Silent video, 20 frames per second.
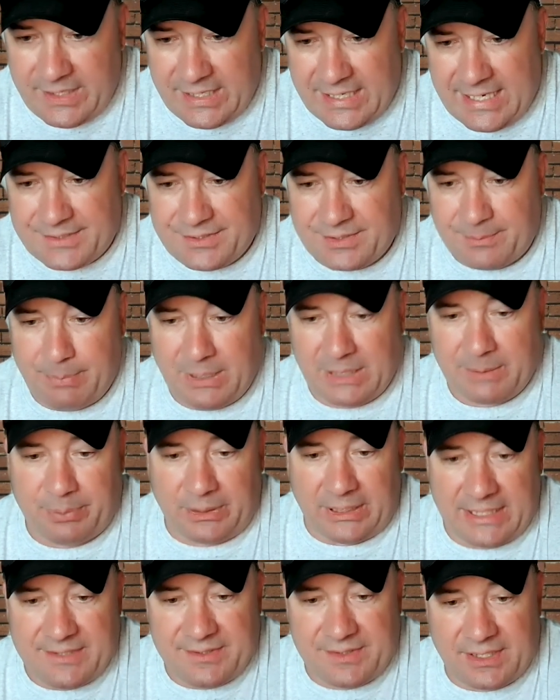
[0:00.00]
had some big
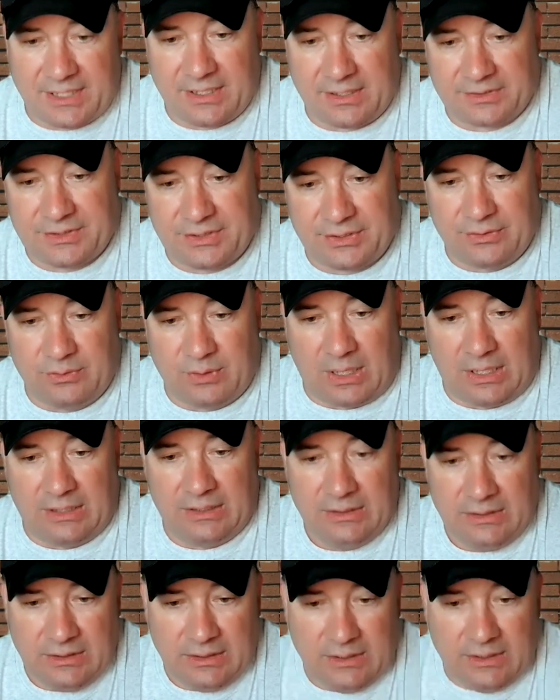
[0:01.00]
plays there to
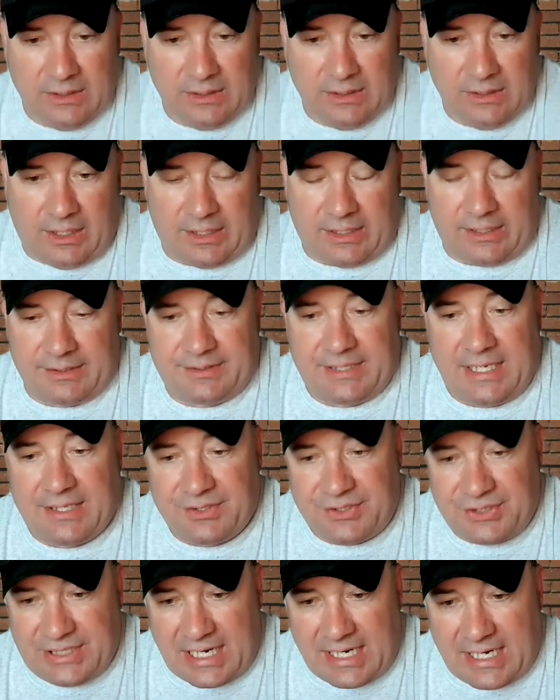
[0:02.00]

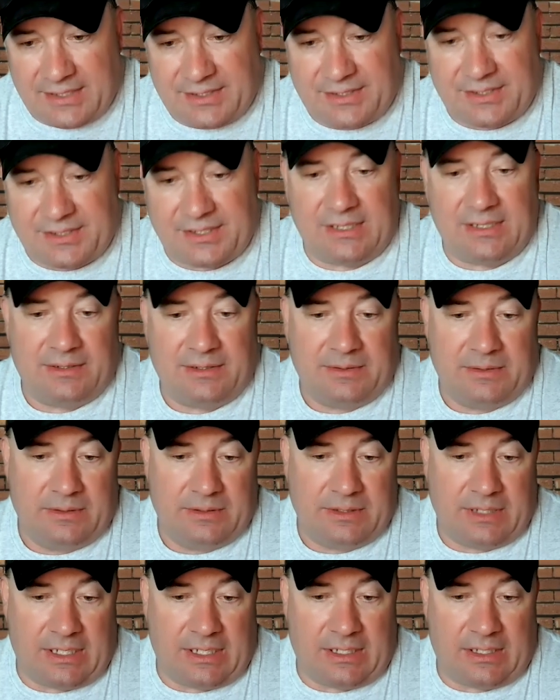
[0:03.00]
Tez Johnson,
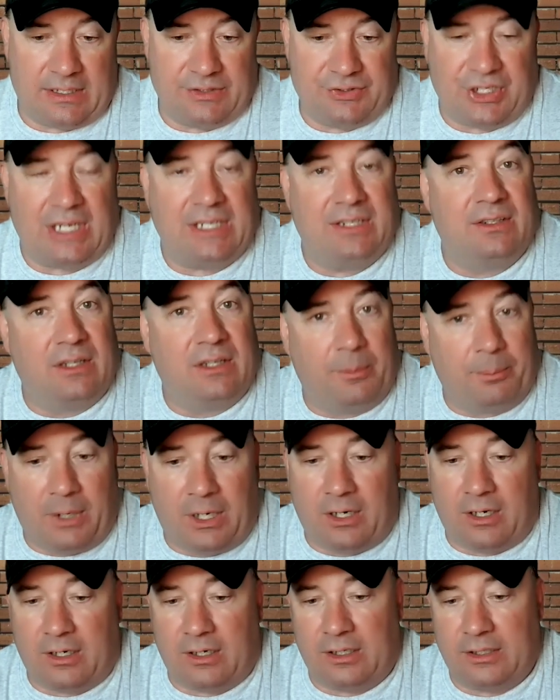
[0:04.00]
Jaden
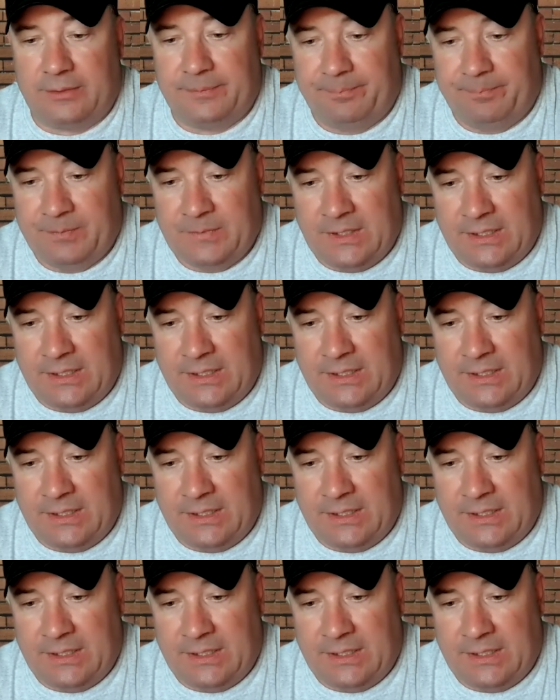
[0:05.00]
Lamar.